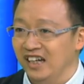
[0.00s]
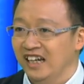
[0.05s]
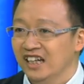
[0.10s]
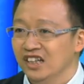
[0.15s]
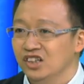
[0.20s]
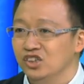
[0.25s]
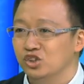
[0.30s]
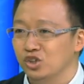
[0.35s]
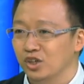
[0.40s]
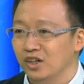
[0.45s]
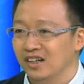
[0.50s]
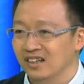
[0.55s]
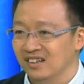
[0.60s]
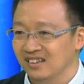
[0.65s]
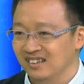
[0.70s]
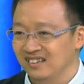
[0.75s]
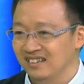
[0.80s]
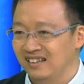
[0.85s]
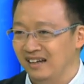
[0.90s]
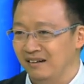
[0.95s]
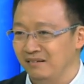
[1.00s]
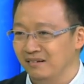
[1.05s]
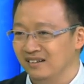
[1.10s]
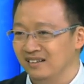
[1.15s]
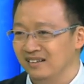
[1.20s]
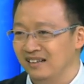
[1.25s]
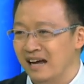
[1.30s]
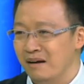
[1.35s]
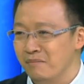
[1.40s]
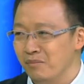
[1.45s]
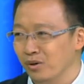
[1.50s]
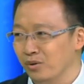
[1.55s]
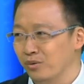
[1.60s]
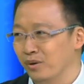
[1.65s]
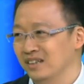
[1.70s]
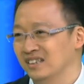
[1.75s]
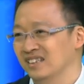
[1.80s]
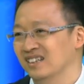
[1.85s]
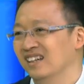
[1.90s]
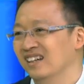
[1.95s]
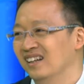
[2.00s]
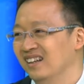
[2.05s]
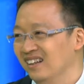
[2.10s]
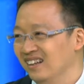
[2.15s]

intra-democrat